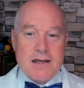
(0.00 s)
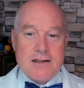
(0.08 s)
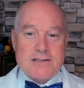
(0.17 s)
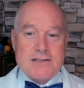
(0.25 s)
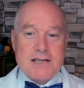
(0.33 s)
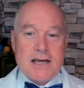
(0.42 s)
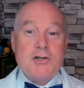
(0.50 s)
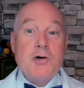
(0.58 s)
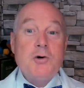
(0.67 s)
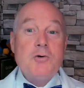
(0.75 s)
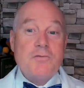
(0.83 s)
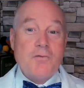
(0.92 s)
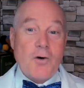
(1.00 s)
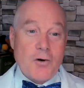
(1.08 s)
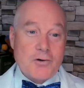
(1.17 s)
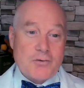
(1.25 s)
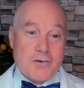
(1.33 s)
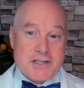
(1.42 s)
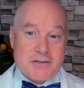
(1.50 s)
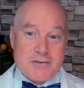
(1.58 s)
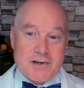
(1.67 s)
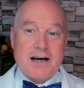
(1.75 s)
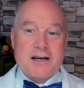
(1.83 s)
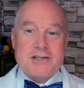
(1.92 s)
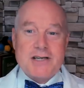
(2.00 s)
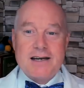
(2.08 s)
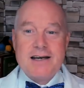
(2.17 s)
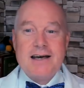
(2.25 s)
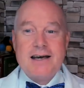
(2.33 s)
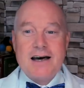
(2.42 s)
this is a twofold risk reduction